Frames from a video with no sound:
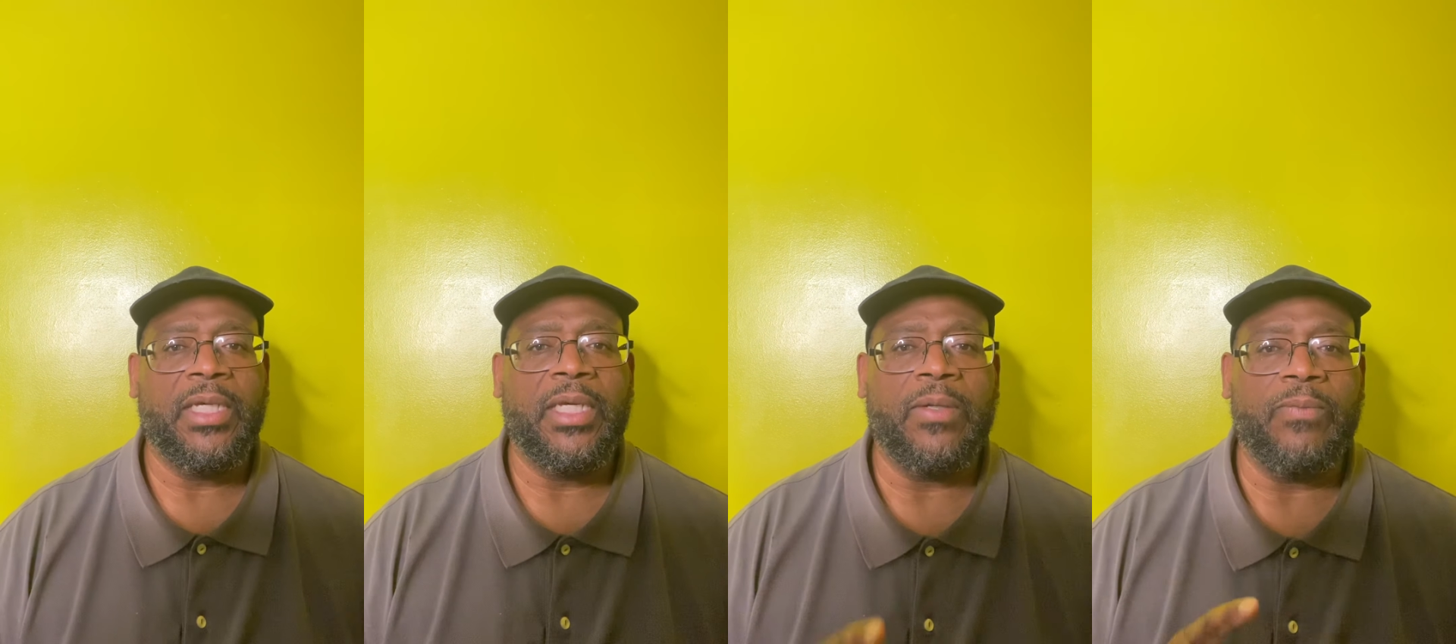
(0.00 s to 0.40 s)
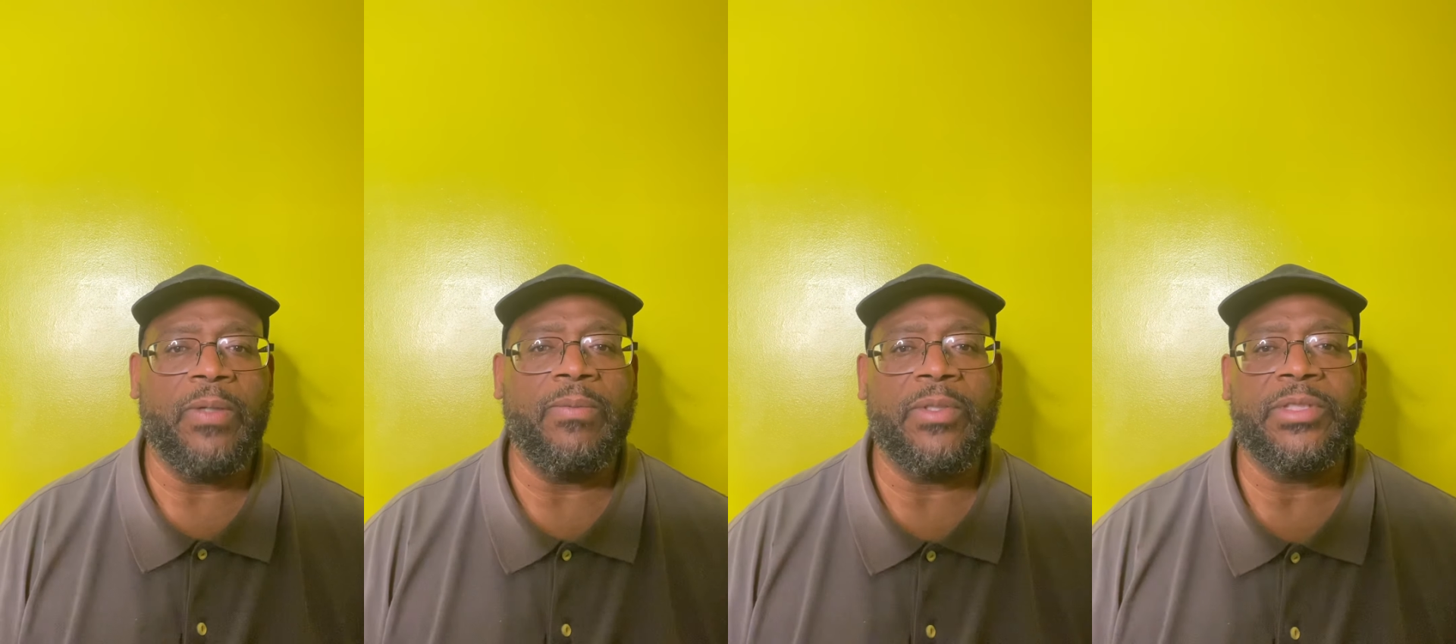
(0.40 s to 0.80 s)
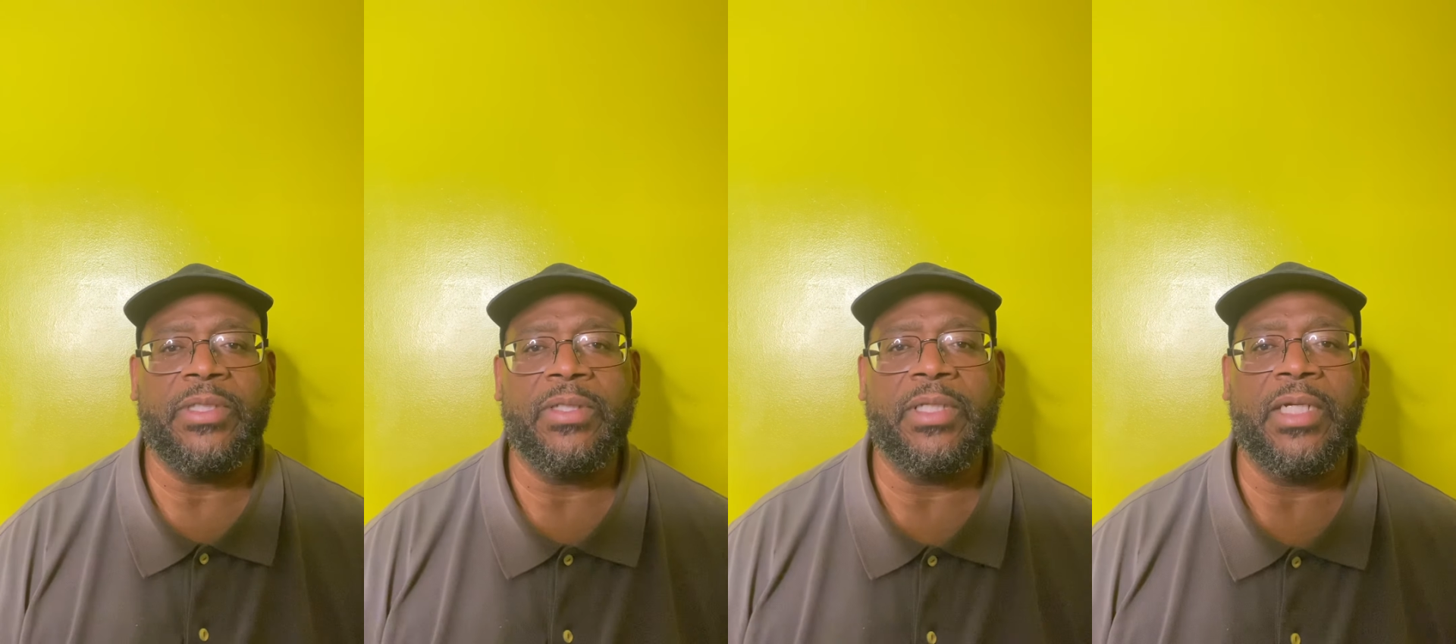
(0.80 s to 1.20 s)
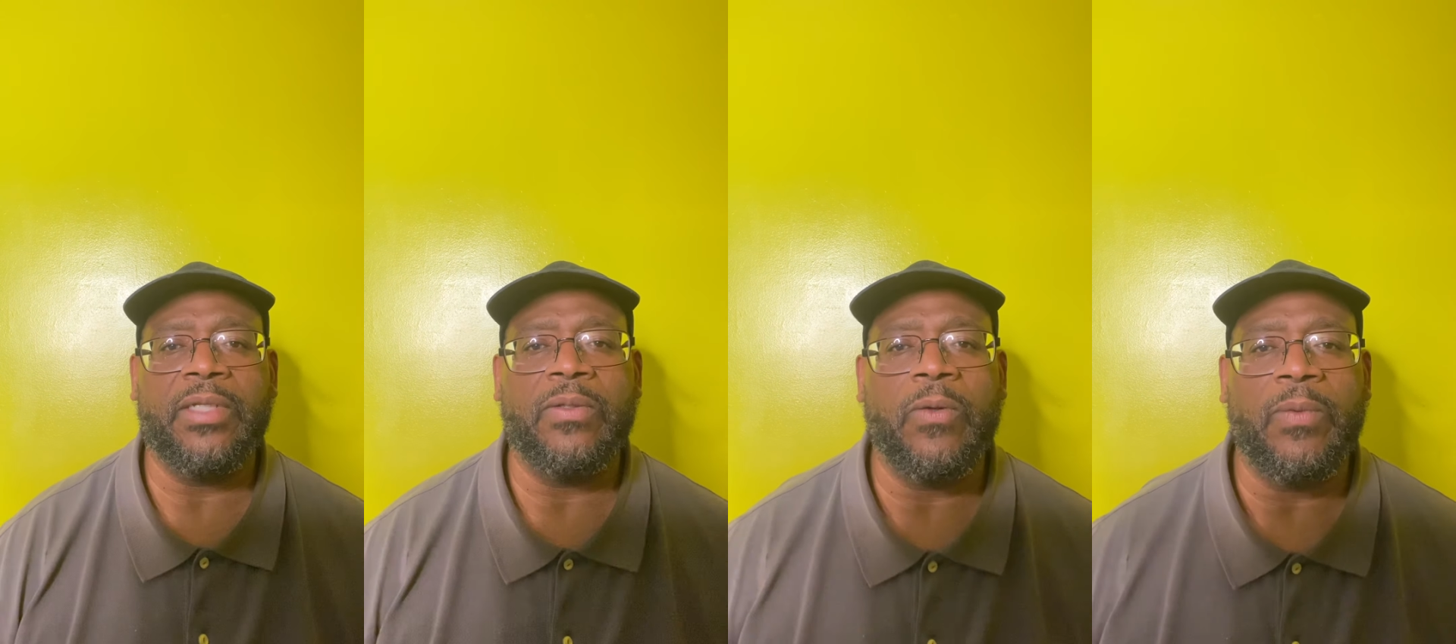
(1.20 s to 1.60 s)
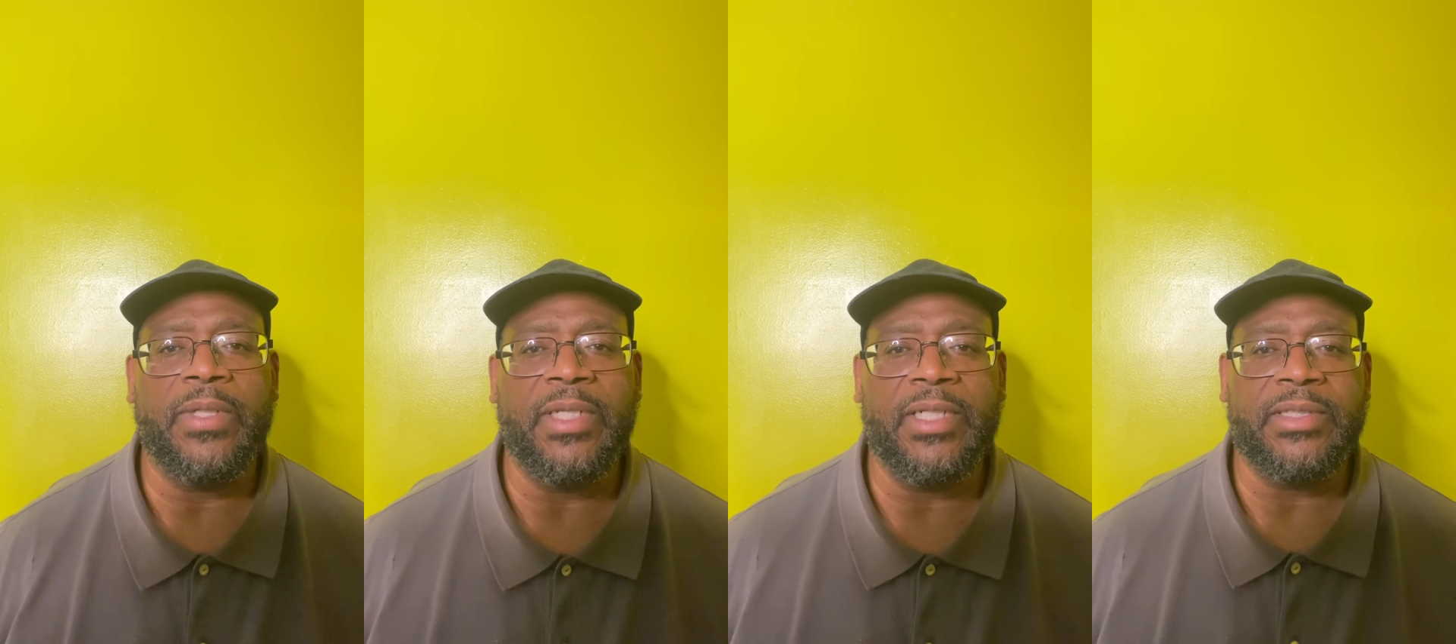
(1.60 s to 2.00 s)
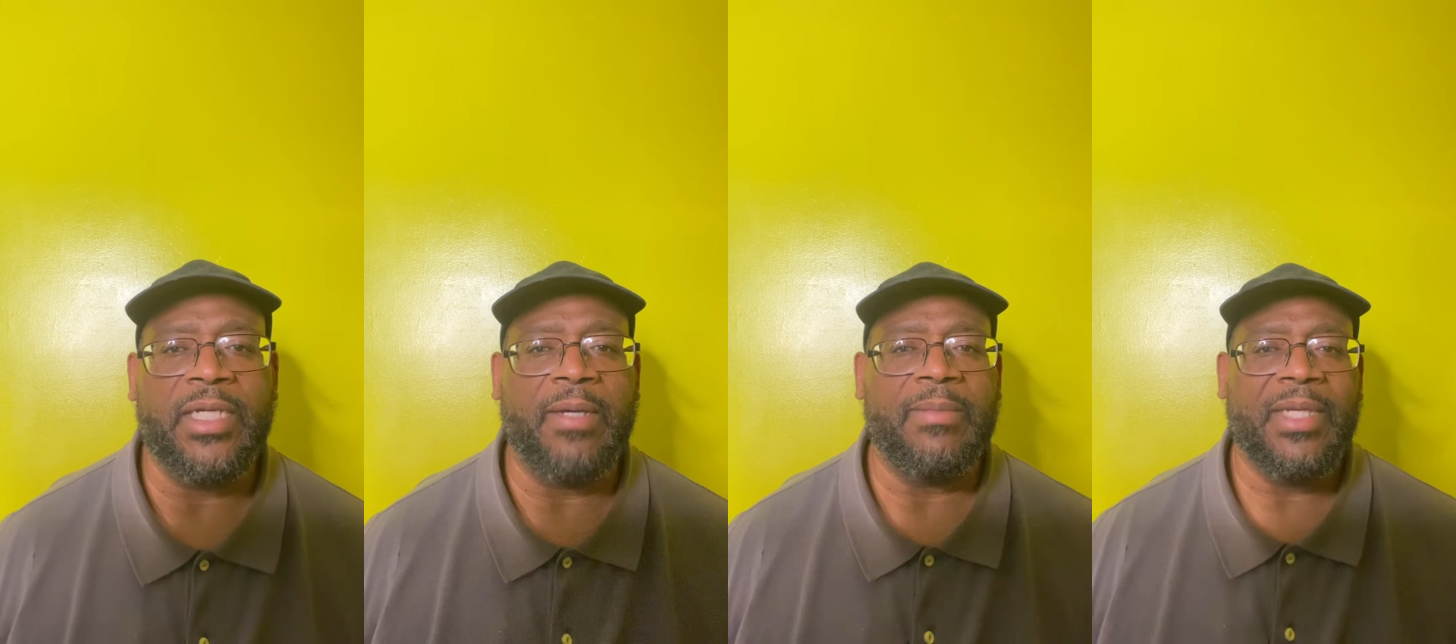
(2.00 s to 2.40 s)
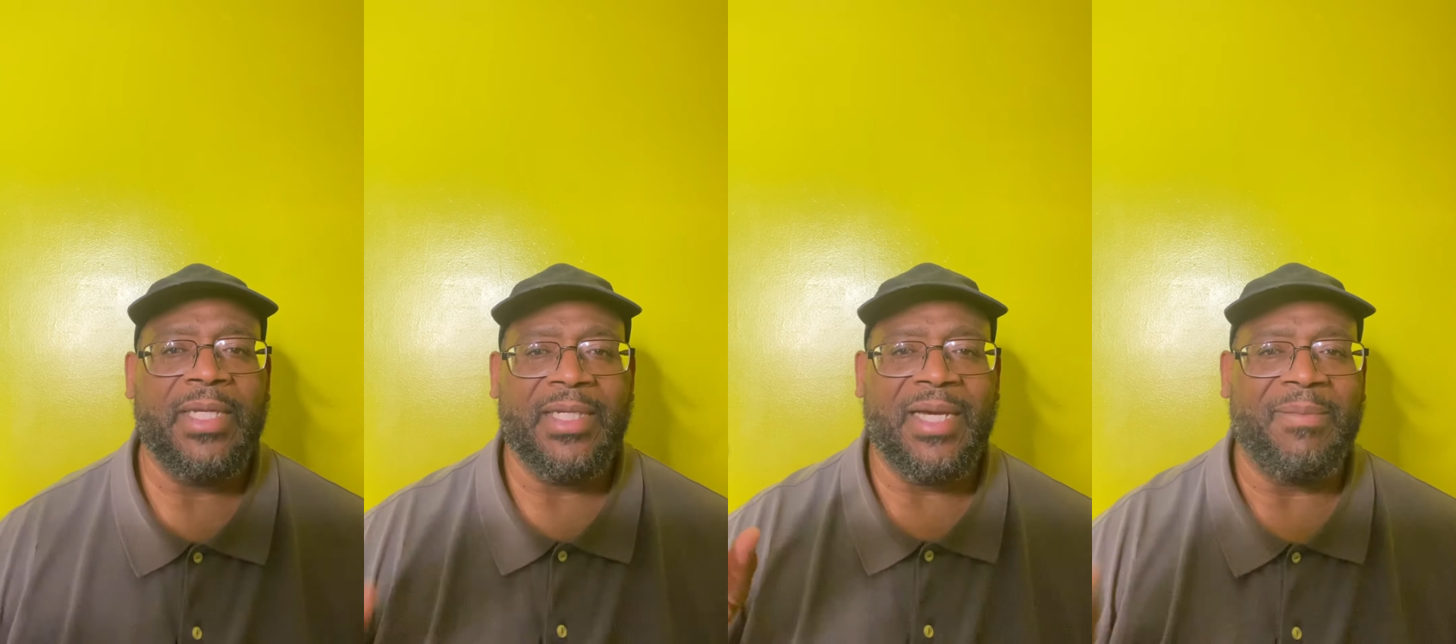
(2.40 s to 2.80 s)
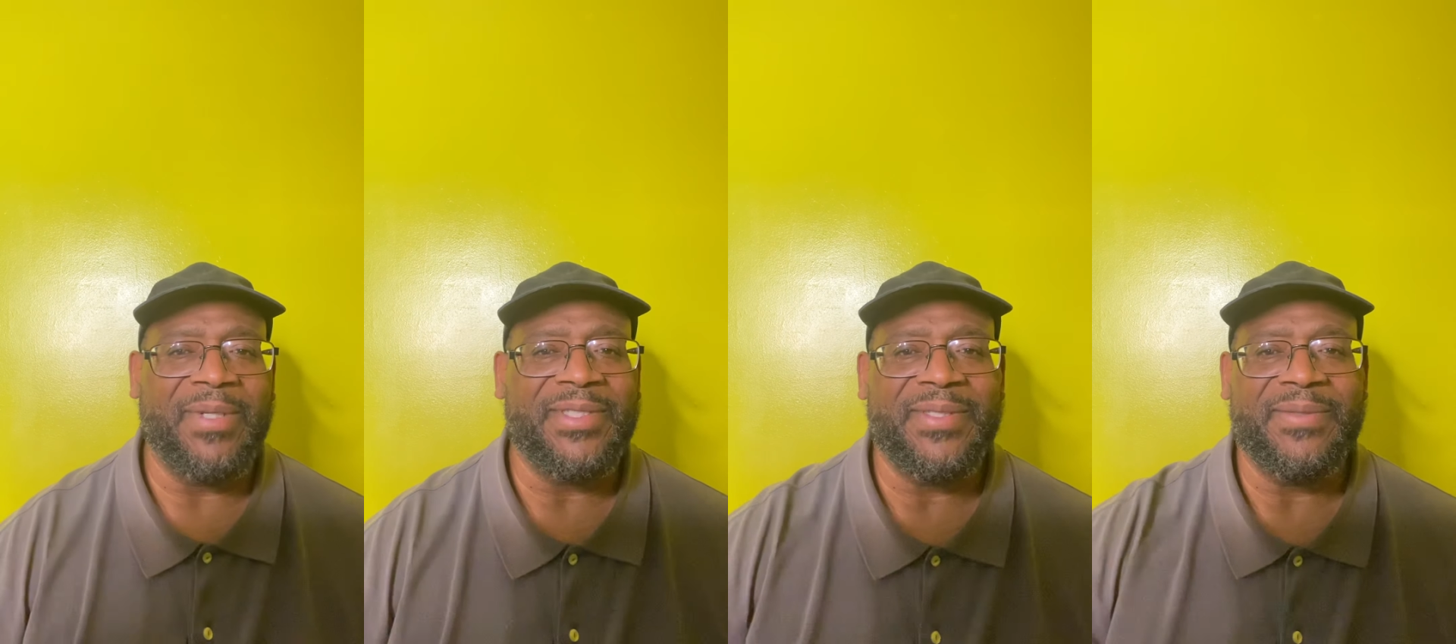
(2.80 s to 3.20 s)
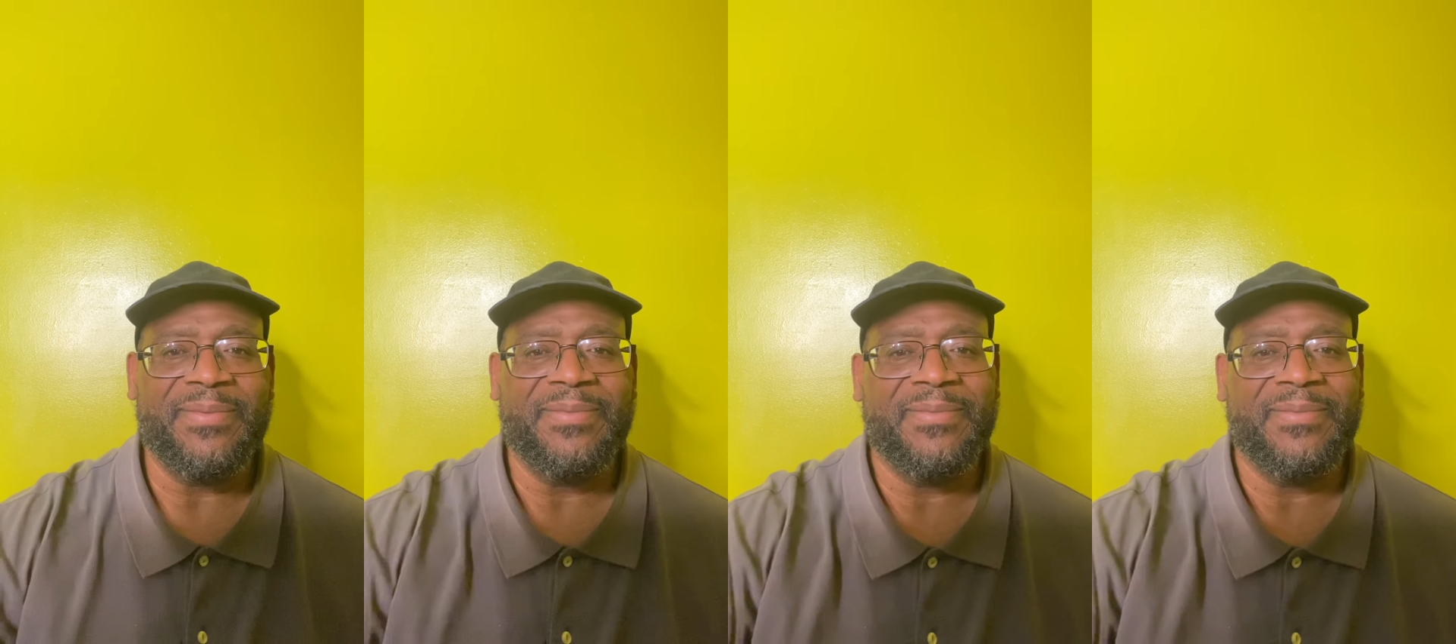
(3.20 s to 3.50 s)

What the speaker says: And we will see you again, Lord willing, next time. God bless you.